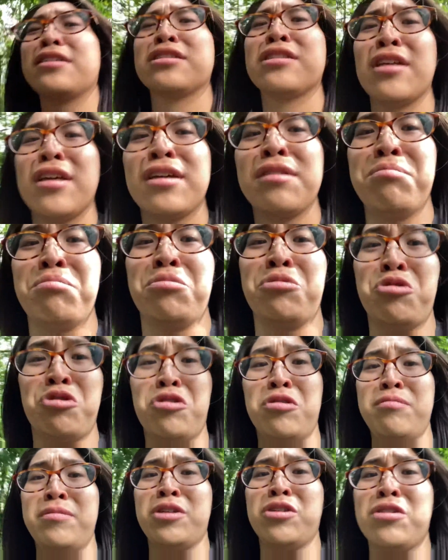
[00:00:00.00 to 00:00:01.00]
name or
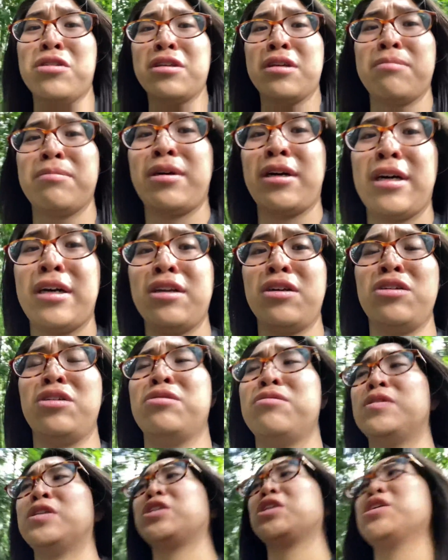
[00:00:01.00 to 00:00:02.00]
middle name, I don't know which,